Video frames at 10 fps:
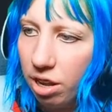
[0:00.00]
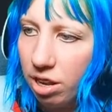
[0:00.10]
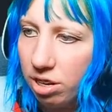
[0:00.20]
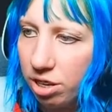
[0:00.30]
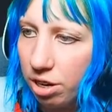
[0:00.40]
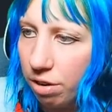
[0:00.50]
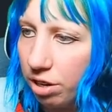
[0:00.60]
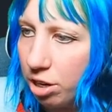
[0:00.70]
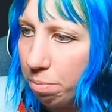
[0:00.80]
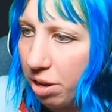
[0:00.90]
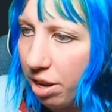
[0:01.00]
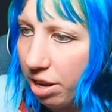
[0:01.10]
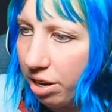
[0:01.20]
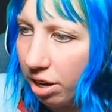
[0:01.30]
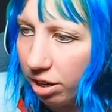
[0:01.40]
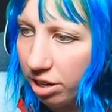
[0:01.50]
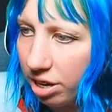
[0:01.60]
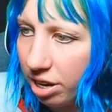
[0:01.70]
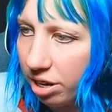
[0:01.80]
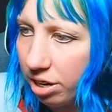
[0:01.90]
It's going to be colored
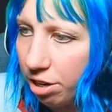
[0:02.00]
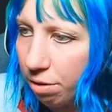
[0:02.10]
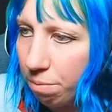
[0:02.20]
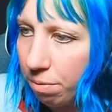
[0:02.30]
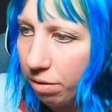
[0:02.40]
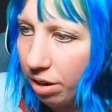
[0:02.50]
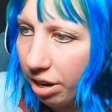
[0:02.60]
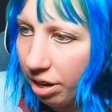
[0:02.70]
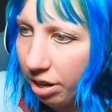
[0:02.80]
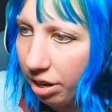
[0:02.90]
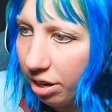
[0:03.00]
in, don't worry.